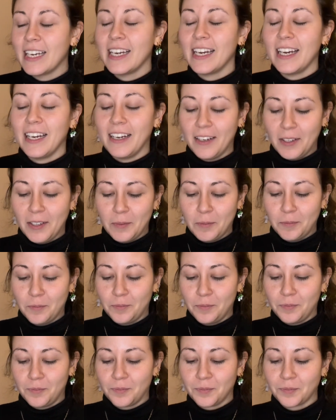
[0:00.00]

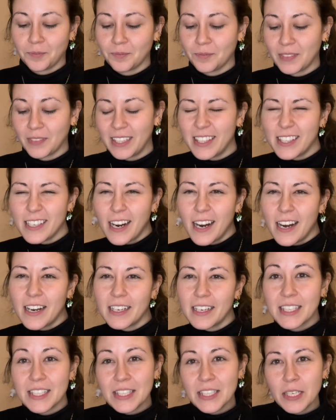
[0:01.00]
Dark
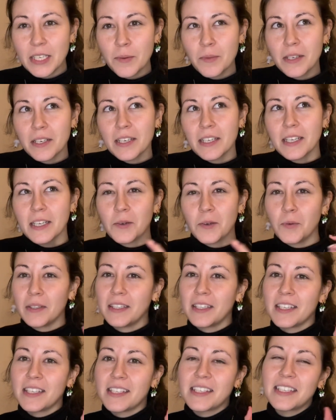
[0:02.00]
cinnamony with
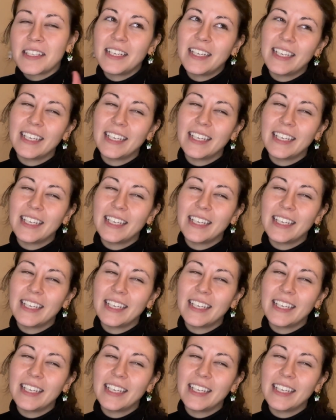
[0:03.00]
this,